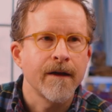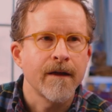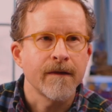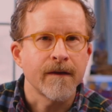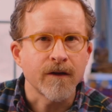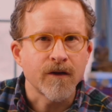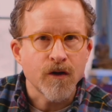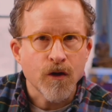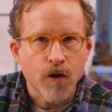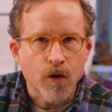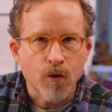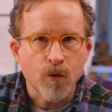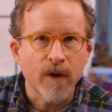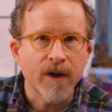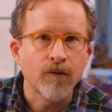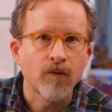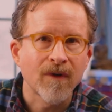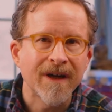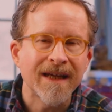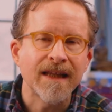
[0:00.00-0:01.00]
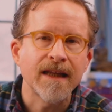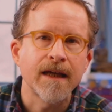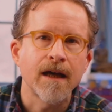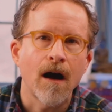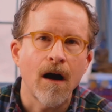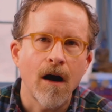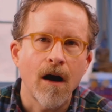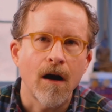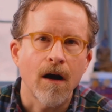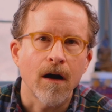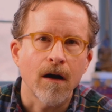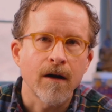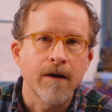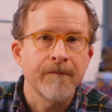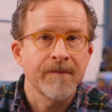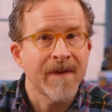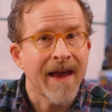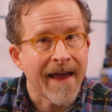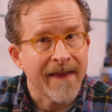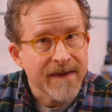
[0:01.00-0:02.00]
that's who we really are,
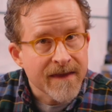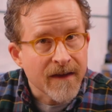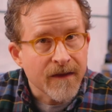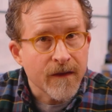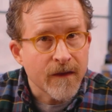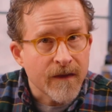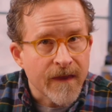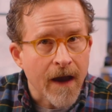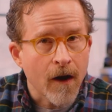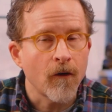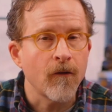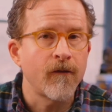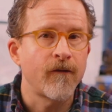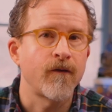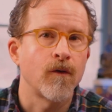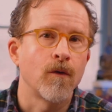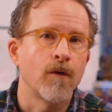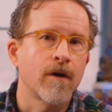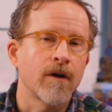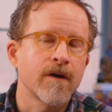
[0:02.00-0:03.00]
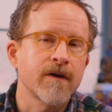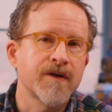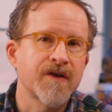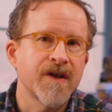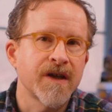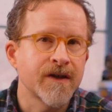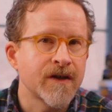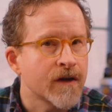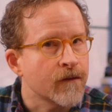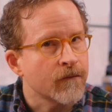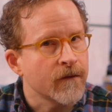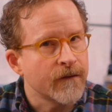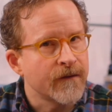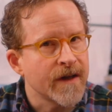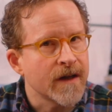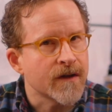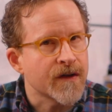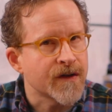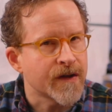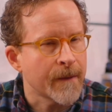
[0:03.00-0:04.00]
and that therefore, since it
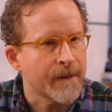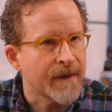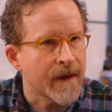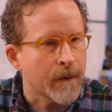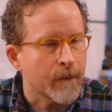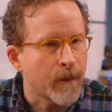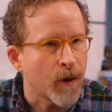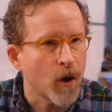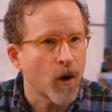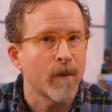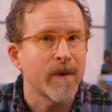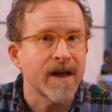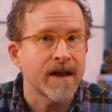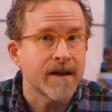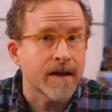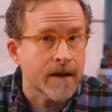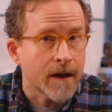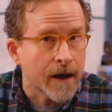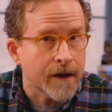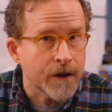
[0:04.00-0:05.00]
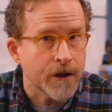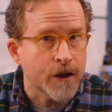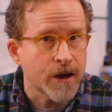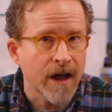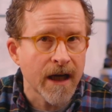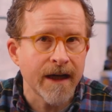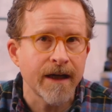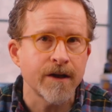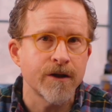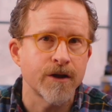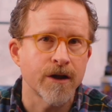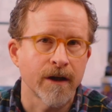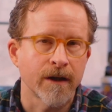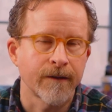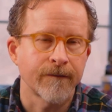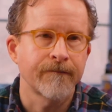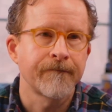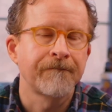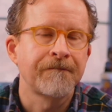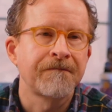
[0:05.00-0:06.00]
reveals something permanent and
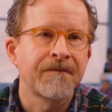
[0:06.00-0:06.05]
unchanging,